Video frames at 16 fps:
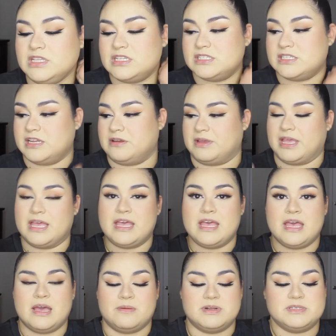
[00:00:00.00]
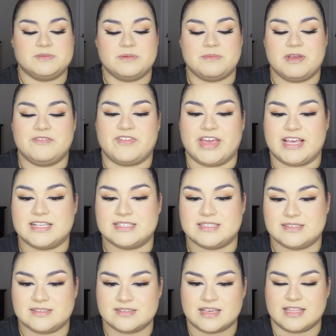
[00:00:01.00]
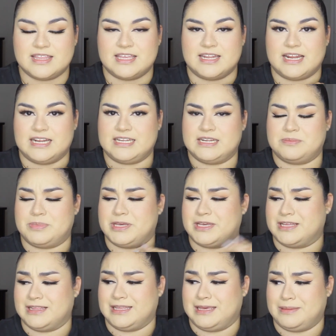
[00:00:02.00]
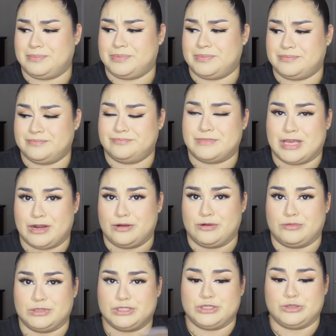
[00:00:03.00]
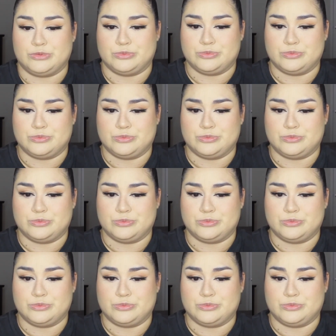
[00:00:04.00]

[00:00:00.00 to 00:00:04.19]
So anyway, I'm gonna spray my face, and then I need to pick a lip. I don't know what to do.